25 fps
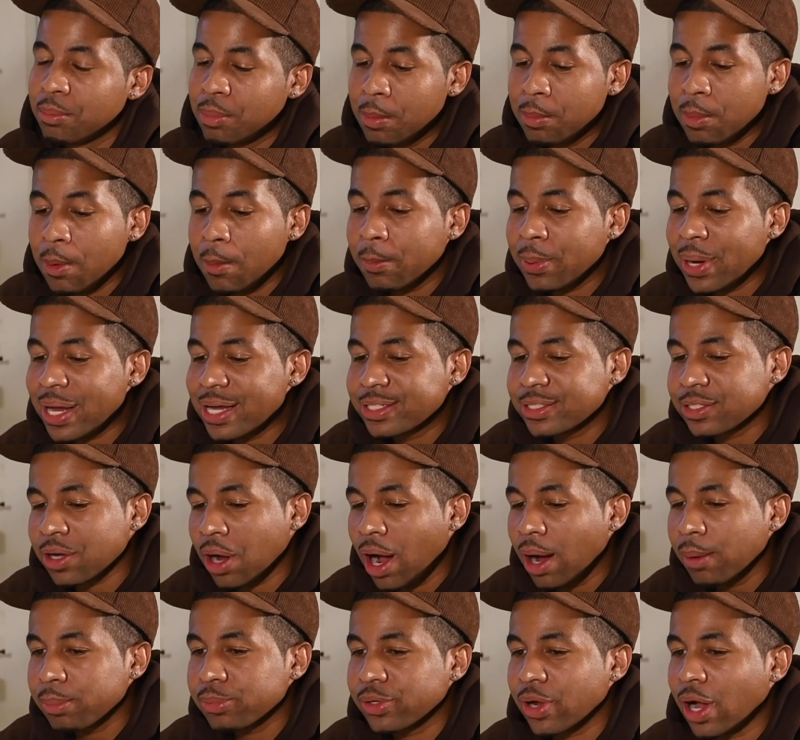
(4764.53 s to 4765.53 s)
People pay
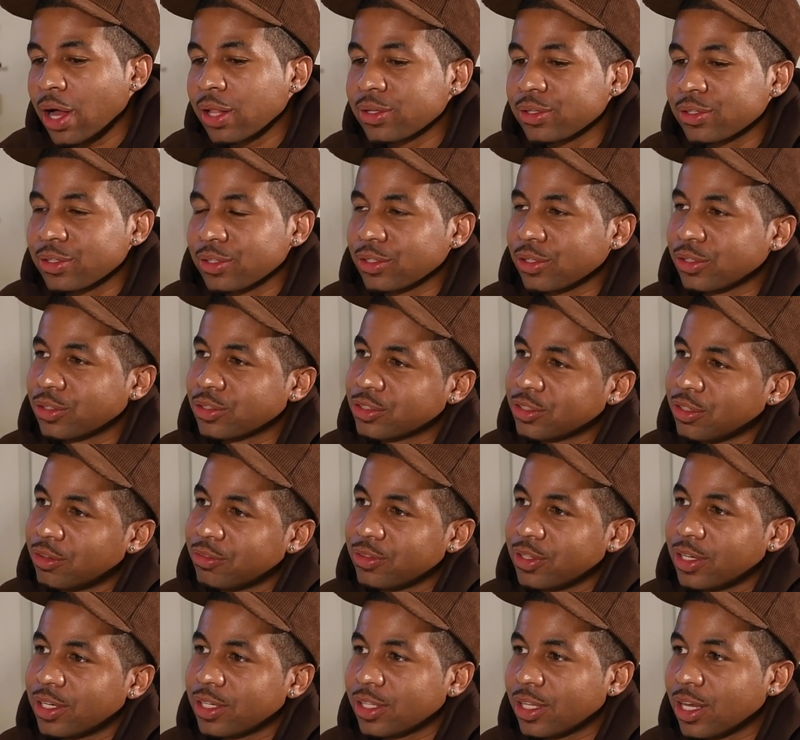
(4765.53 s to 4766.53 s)
top dollar to learn stuff
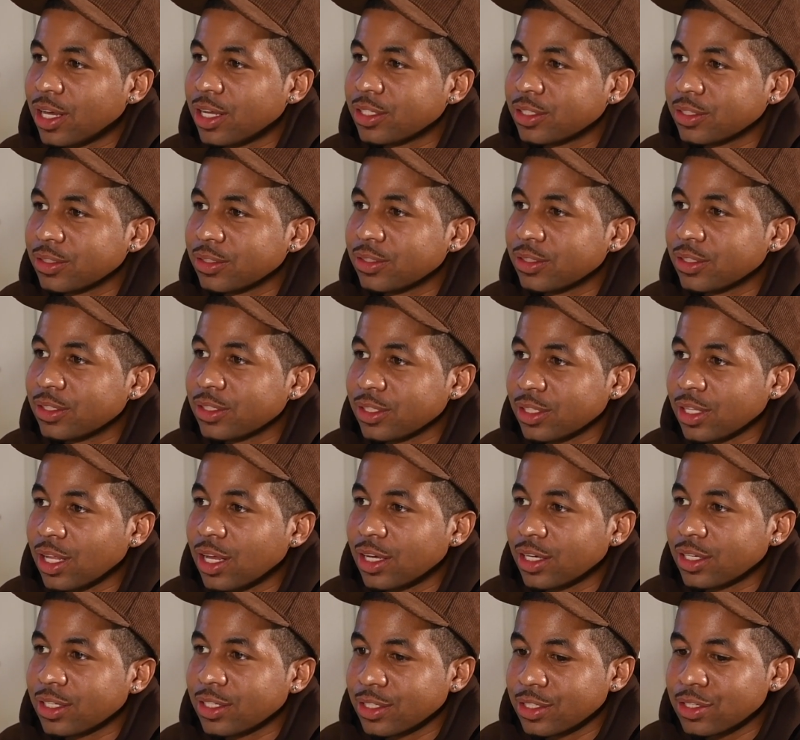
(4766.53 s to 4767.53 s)
like that, dude. Yeah.
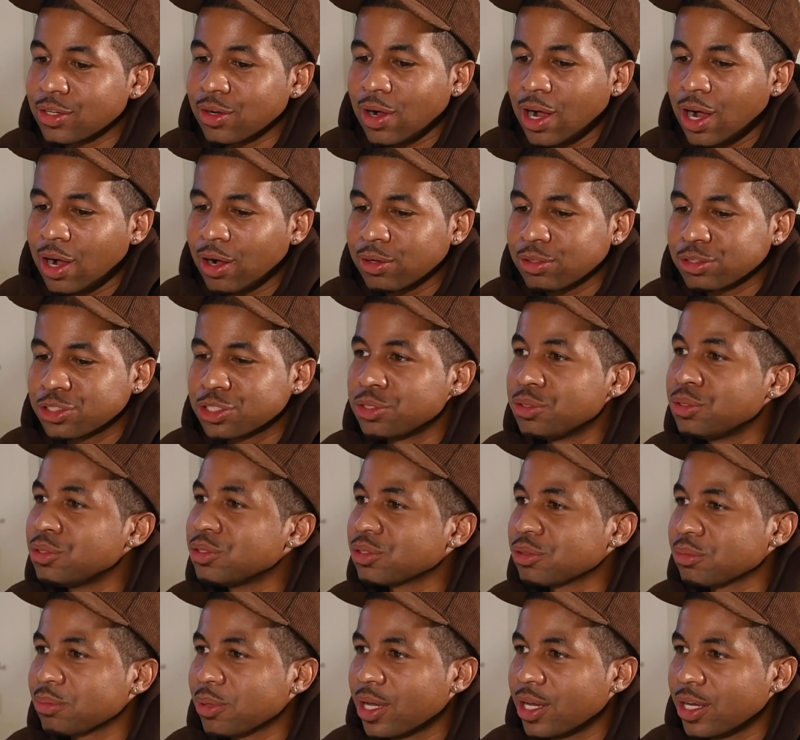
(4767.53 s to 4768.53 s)
Like, how
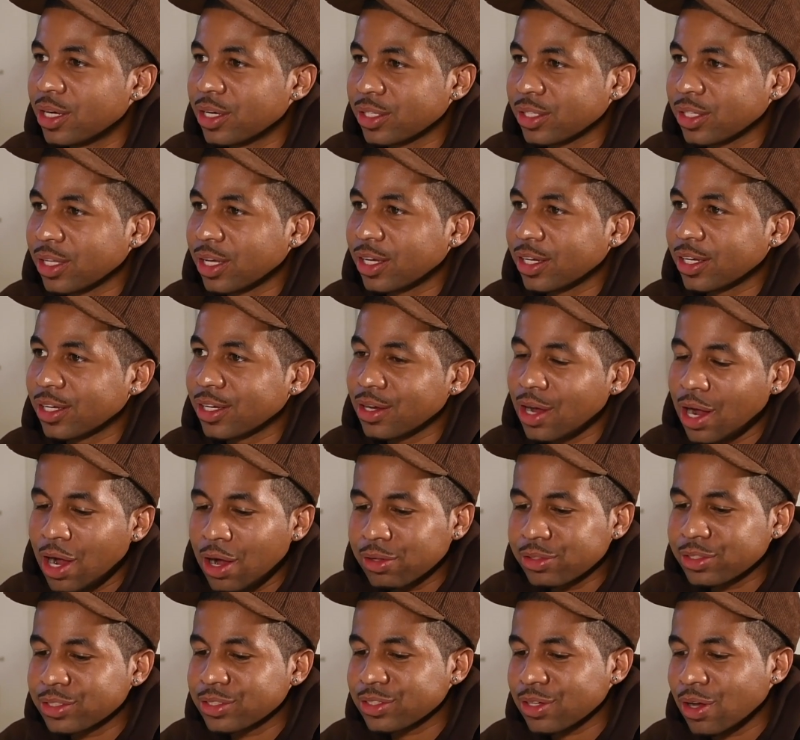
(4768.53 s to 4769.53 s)
shoes are made and like
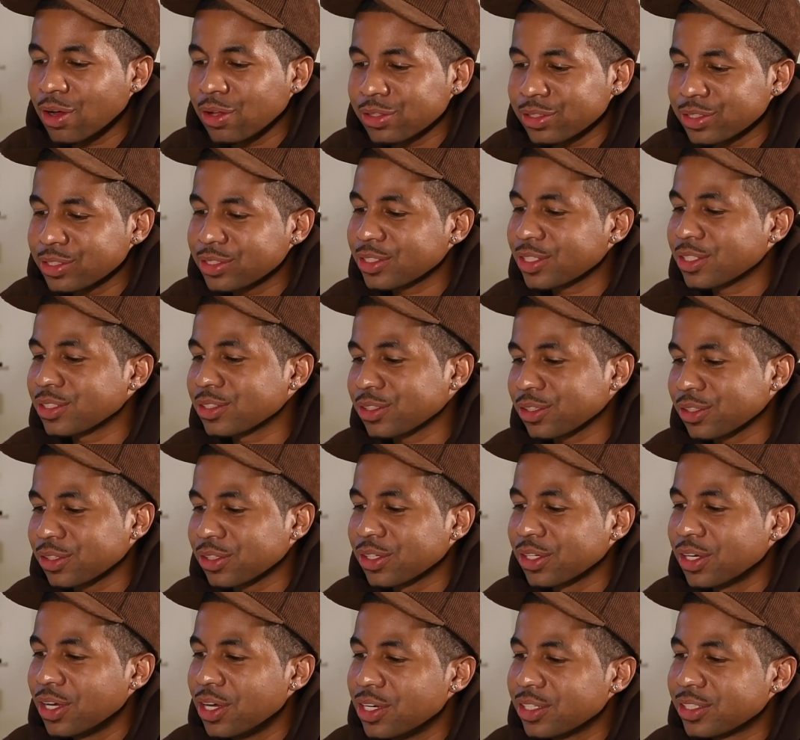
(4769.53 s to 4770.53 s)
how all these things
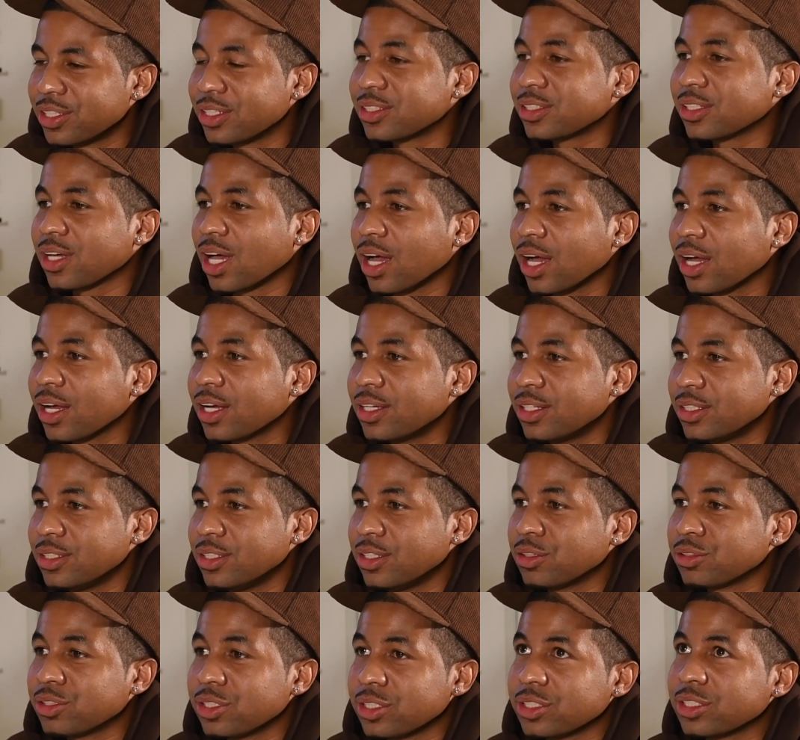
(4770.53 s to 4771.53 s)
are designed.
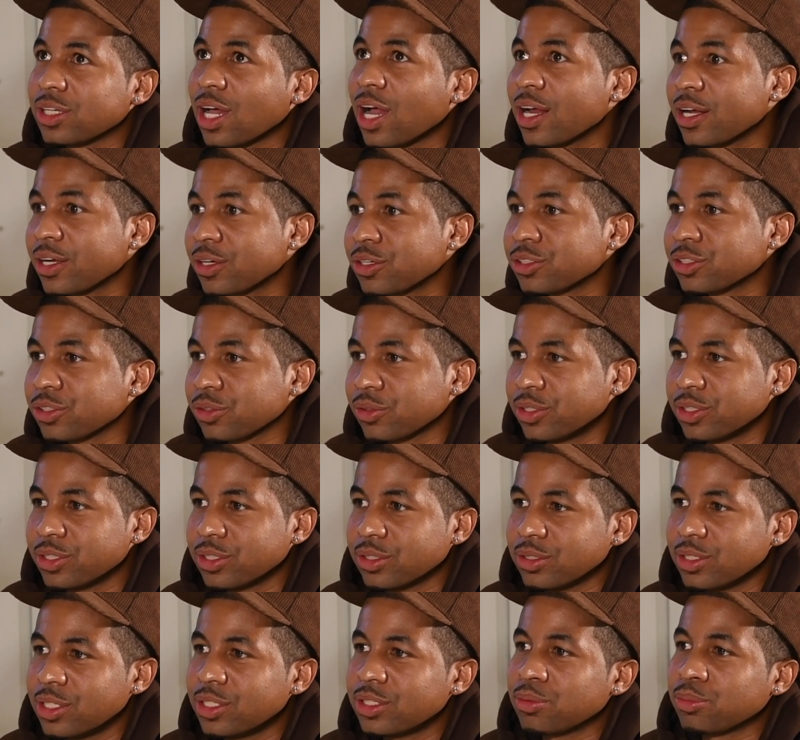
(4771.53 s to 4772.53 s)
Designers are
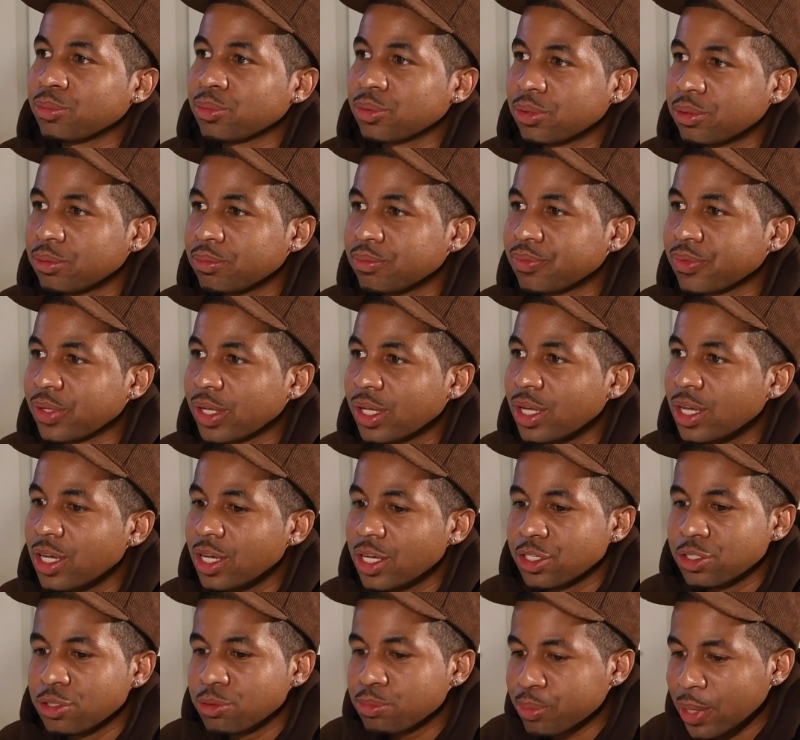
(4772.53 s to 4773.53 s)
in the room.
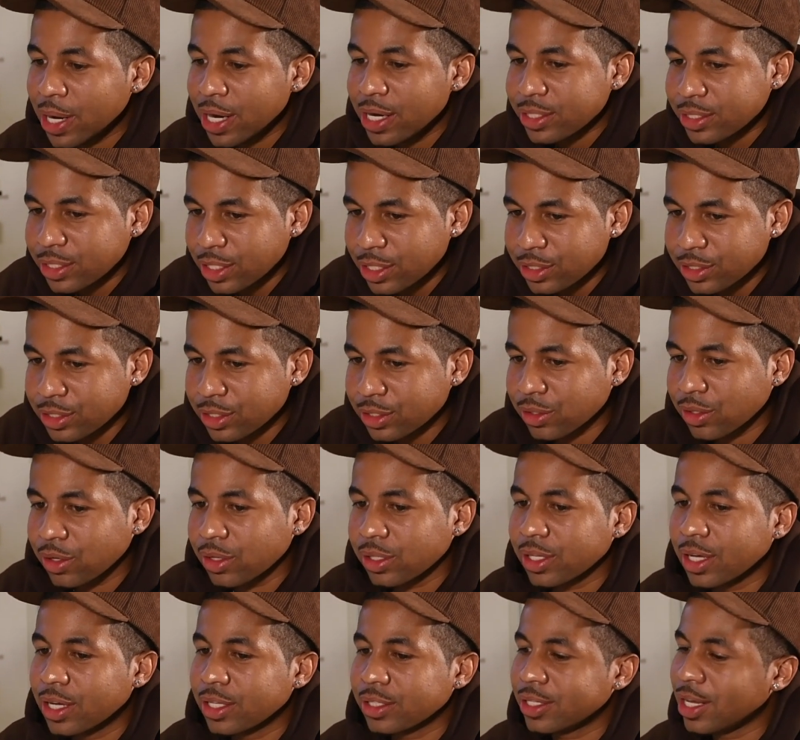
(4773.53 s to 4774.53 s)
You pay attention to
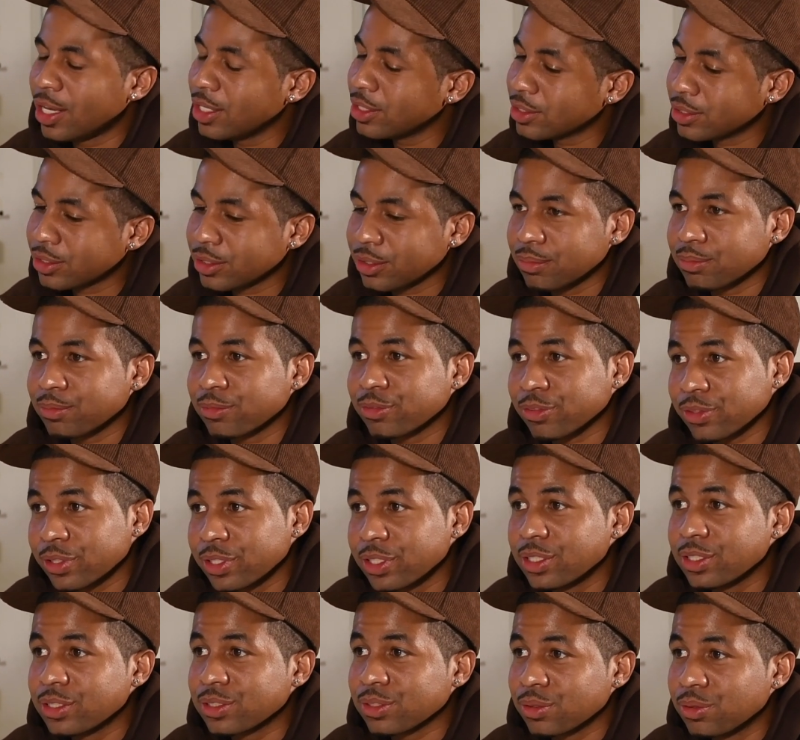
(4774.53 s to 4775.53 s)
all that. That's some
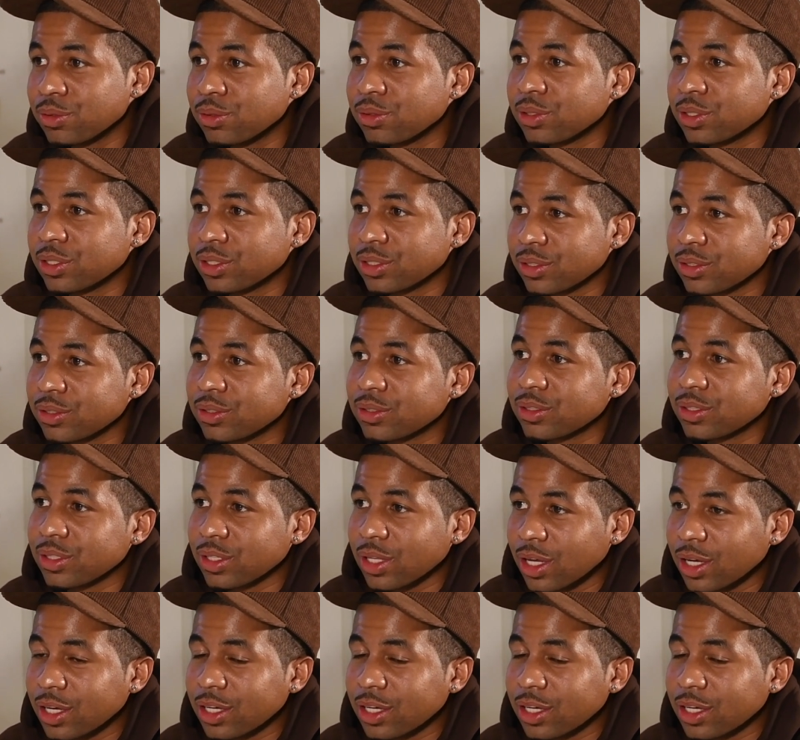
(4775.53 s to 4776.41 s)
free schooling, dude.